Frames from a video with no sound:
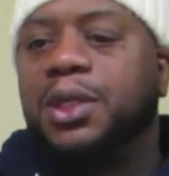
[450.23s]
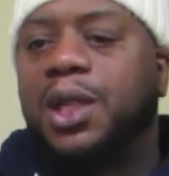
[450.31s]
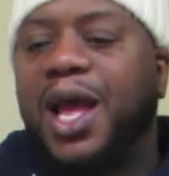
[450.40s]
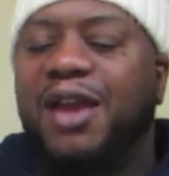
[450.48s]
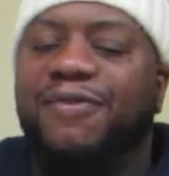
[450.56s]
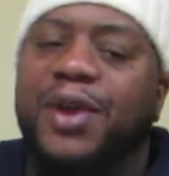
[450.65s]

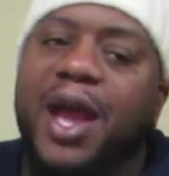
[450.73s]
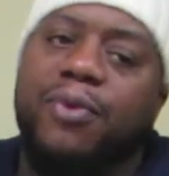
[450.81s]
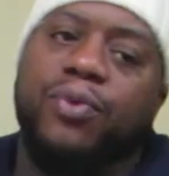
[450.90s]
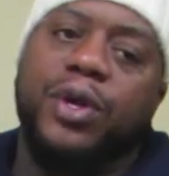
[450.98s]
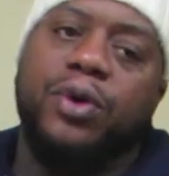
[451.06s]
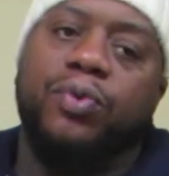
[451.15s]
Life
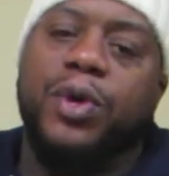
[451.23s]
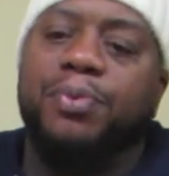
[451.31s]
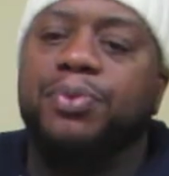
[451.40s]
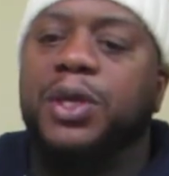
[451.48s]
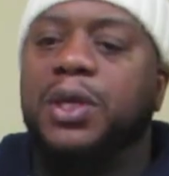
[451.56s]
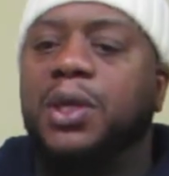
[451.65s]
got real
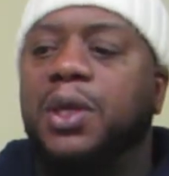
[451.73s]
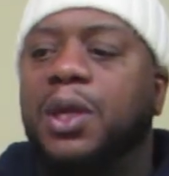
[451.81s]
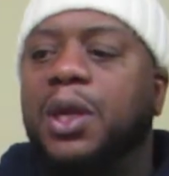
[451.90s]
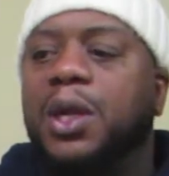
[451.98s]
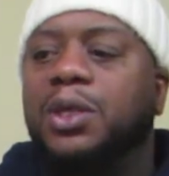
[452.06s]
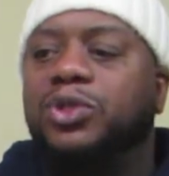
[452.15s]
with me,
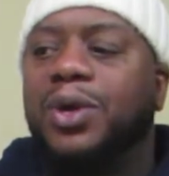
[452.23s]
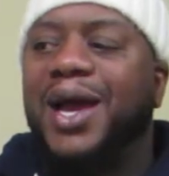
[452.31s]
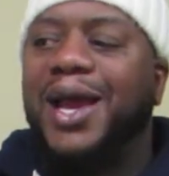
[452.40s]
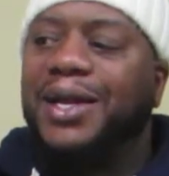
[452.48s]
so I